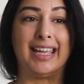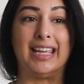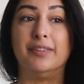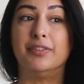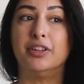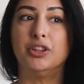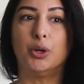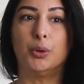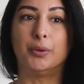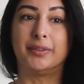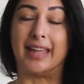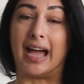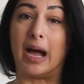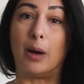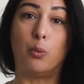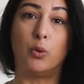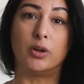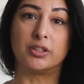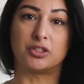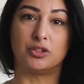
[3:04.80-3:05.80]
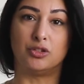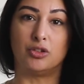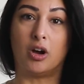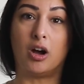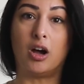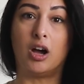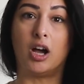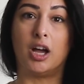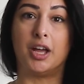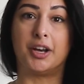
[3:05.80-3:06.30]
even though that was
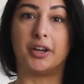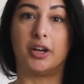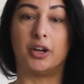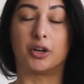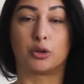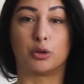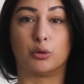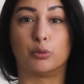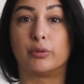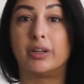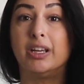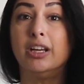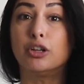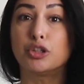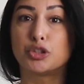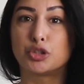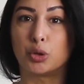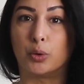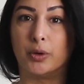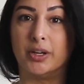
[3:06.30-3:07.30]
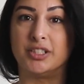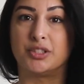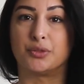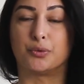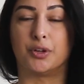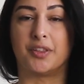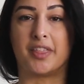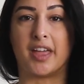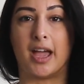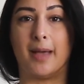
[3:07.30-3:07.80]
not a career choice
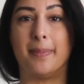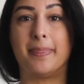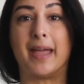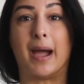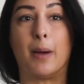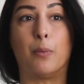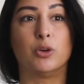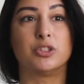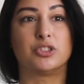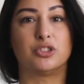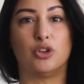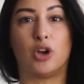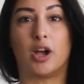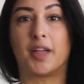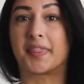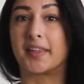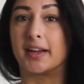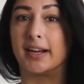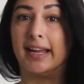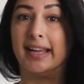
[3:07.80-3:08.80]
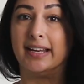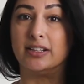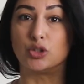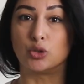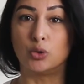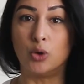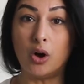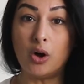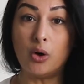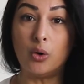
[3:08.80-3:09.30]
for them, that was not their
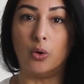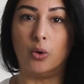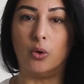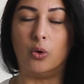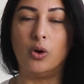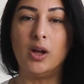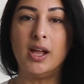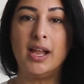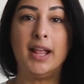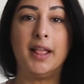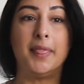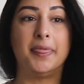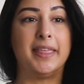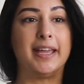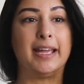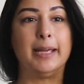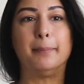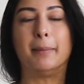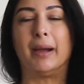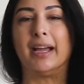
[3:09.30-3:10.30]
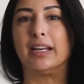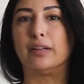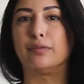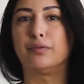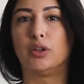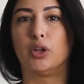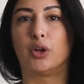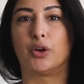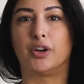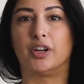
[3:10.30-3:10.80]
end goal, they might
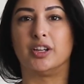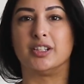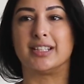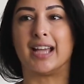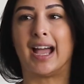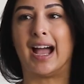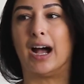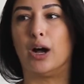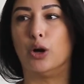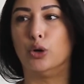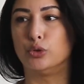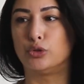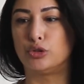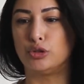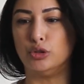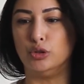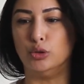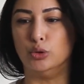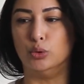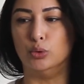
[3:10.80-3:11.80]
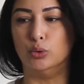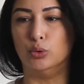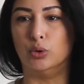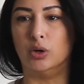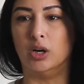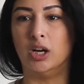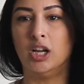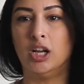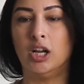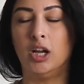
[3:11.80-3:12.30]
have learned how
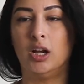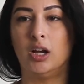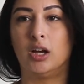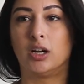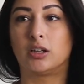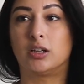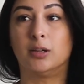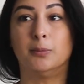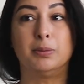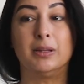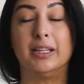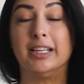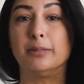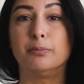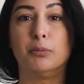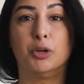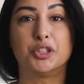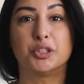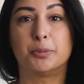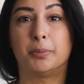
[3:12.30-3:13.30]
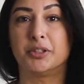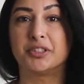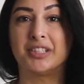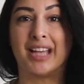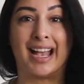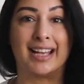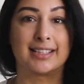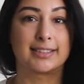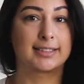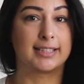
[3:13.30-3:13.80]
to complete multiple
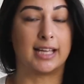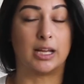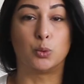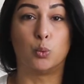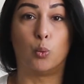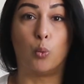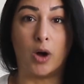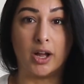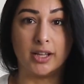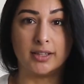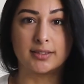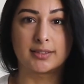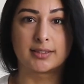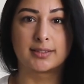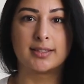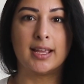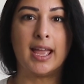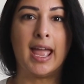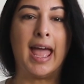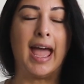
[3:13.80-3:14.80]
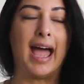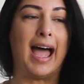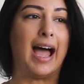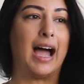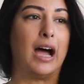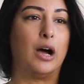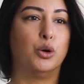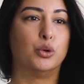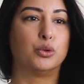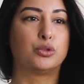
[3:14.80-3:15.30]
tasks at once,
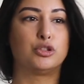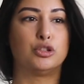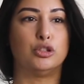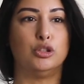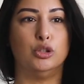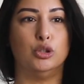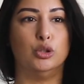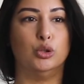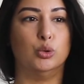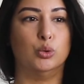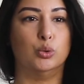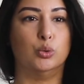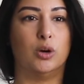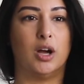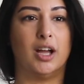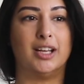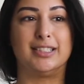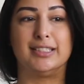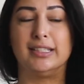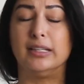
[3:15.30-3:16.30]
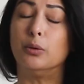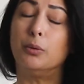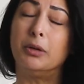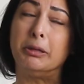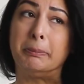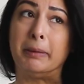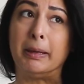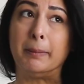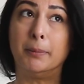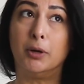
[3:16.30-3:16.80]
how to deal
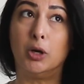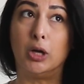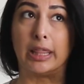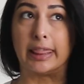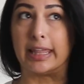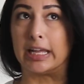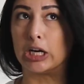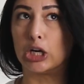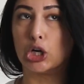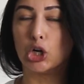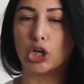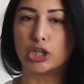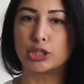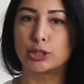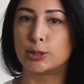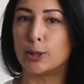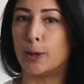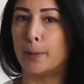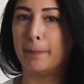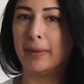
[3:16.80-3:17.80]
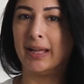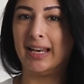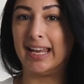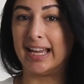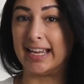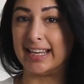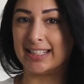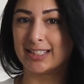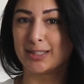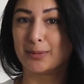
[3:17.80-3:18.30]
with people that are not so
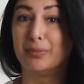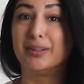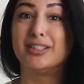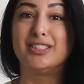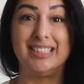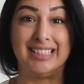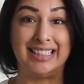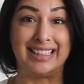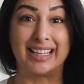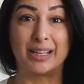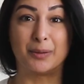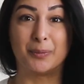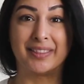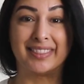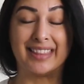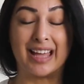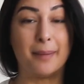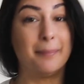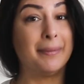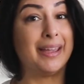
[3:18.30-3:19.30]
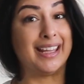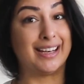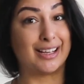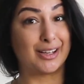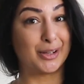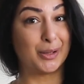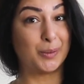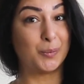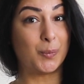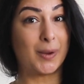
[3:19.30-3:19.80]
polite, but dealing with them in
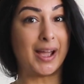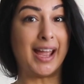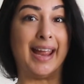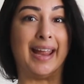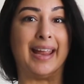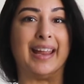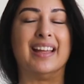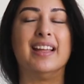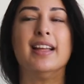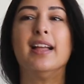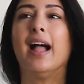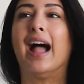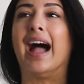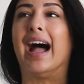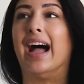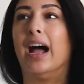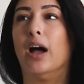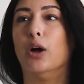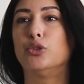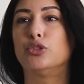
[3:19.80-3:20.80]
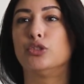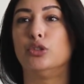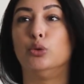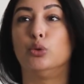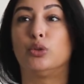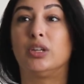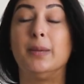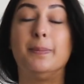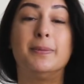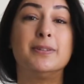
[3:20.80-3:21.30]
a good way, how
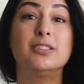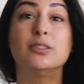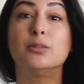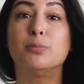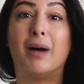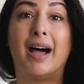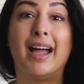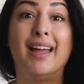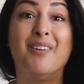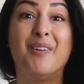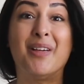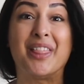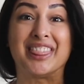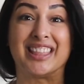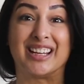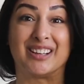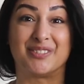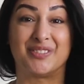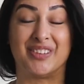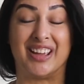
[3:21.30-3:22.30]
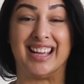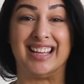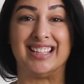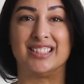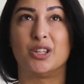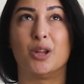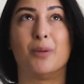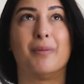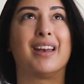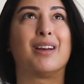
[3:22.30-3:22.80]
to keep a smile on their
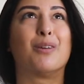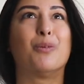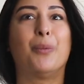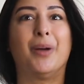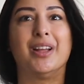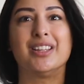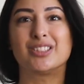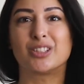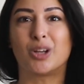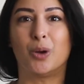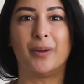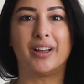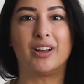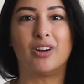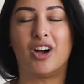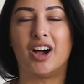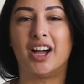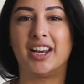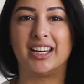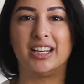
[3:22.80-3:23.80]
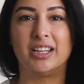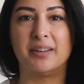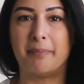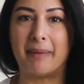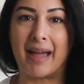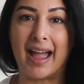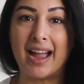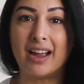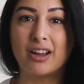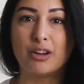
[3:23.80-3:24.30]
face no matter what's going on in the
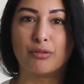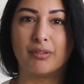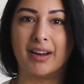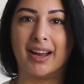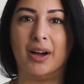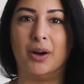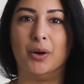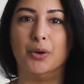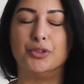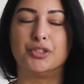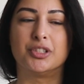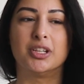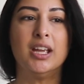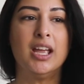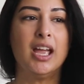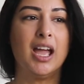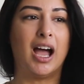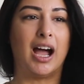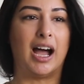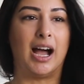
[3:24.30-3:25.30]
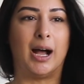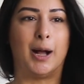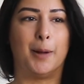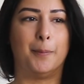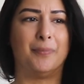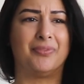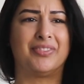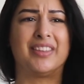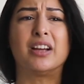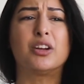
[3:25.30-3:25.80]
background.
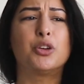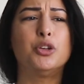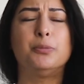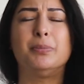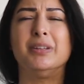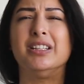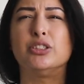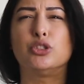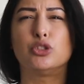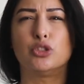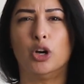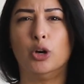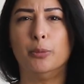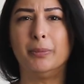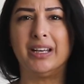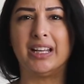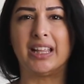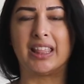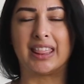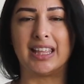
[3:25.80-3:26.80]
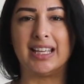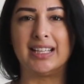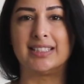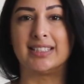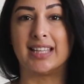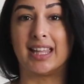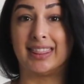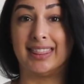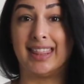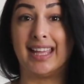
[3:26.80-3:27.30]
There could be so many
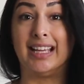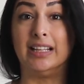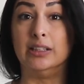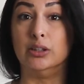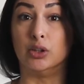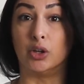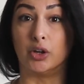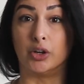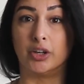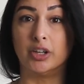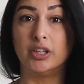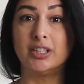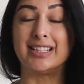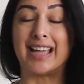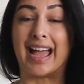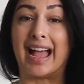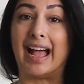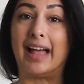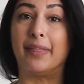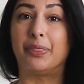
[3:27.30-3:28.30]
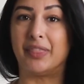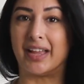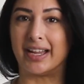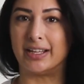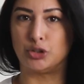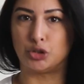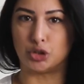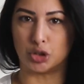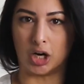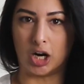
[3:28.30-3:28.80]
things that they learned at
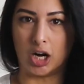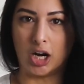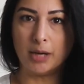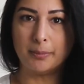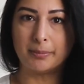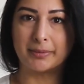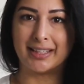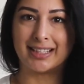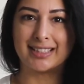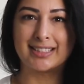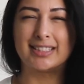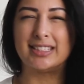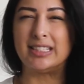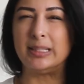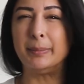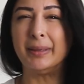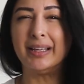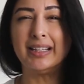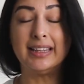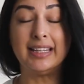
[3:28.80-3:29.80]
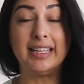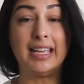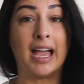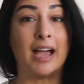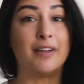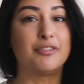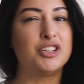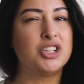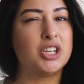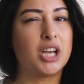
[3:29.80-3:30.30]
that job that seemingly
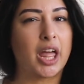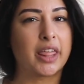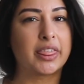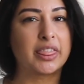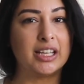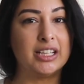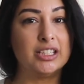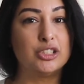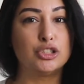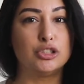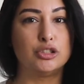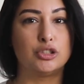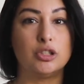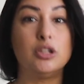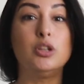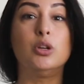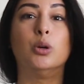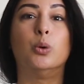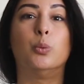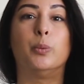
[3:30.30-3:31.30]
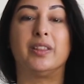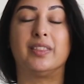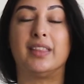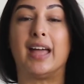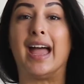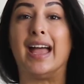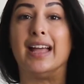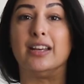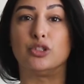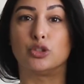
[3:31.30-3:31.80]
have nothing to do with
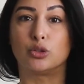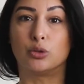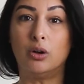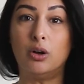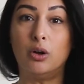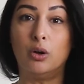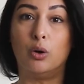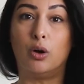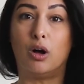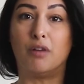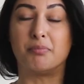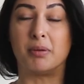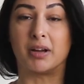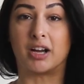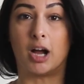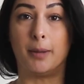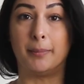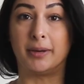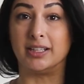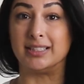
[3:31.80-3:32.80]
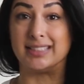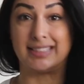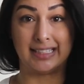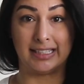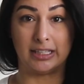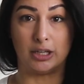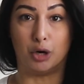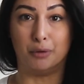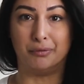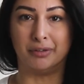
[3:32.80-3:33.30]
the end goal of becoming a
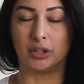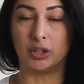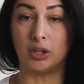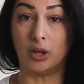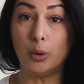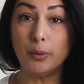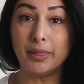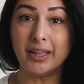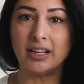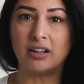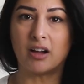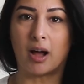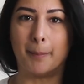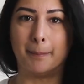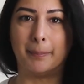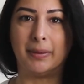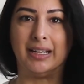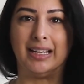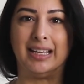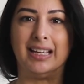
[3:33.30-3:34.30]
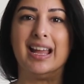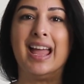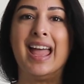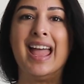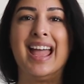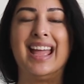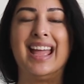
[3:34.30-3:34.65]
CEO of a clothing company,